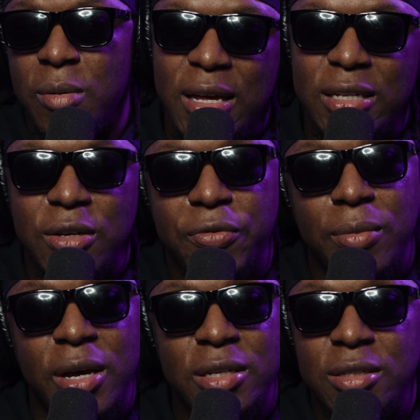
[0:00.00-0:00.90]
It's
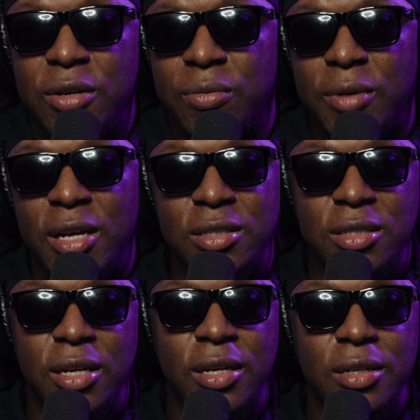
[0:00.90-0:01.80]
information. Information
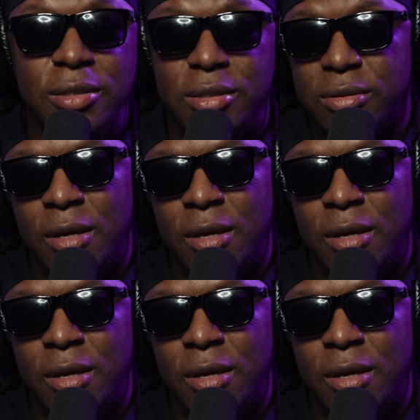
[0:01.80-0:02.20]
is endless.